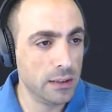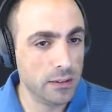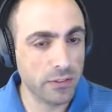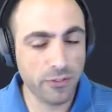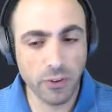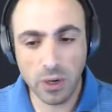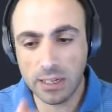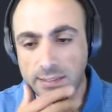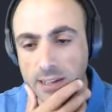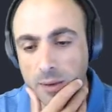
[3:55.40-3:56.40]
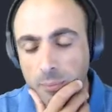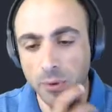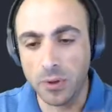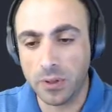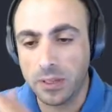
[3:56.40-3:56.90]
for
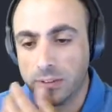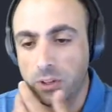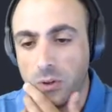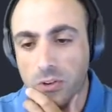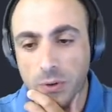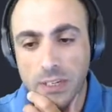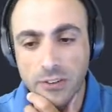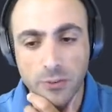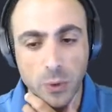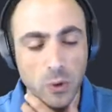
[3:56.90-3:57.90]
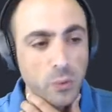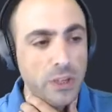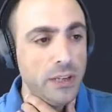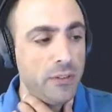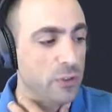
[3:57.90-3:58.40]
example, so here's what
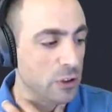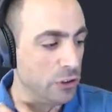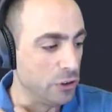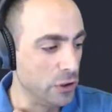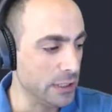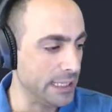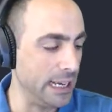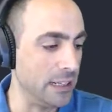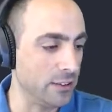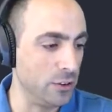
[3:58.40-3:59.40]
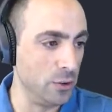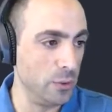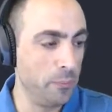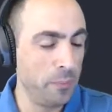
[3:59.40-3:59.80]
we for sure can't do.